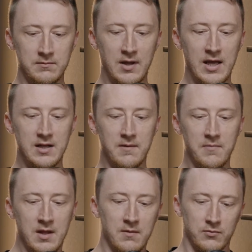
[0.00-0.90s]
And
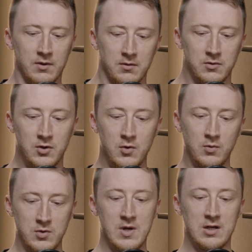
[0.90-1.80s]
you
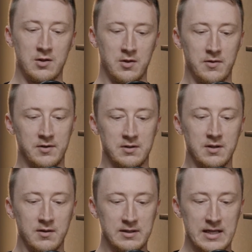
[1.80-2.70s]
hit on the
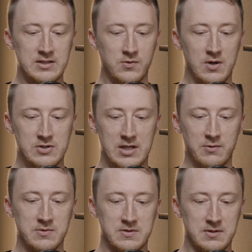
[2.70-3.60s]
next question I
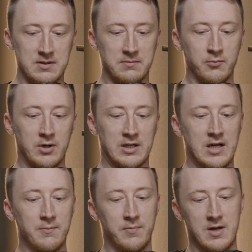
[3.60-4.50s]
was bringing
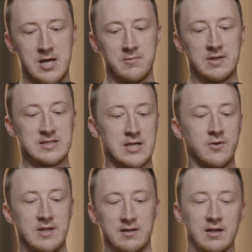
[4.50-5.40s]
up, because I know
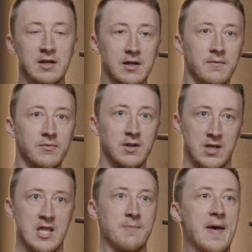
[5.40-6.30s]
that
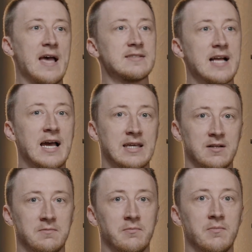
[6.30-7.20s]
in the past I
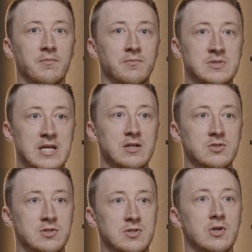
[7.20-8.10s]
can
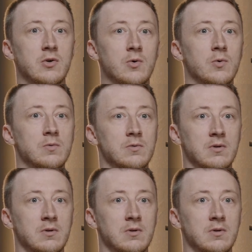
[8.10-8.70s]
tend to